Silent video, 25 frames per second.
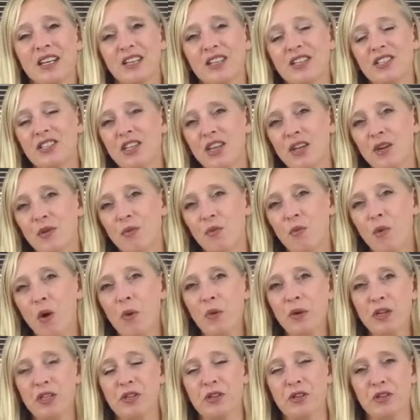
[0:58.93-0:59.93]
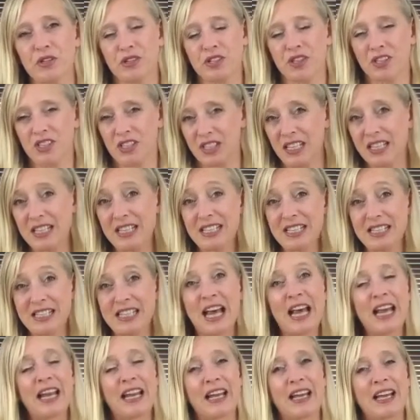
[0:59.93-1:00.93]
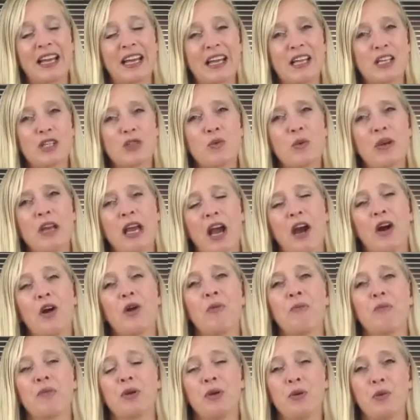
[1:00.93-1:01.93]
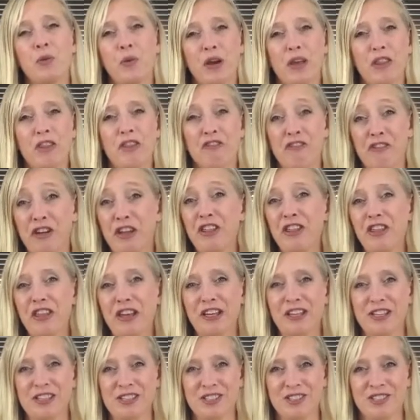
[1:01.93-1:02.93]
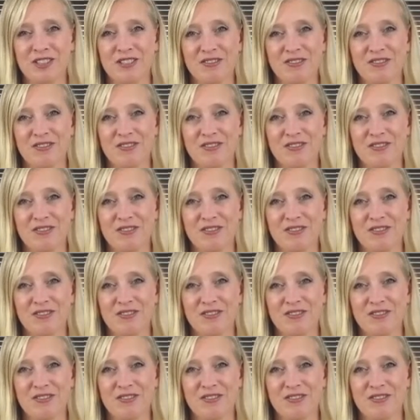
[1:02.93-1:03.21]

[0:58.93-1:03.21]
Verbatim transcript: You see, what we do at Succeed at Selling is we help you with three things.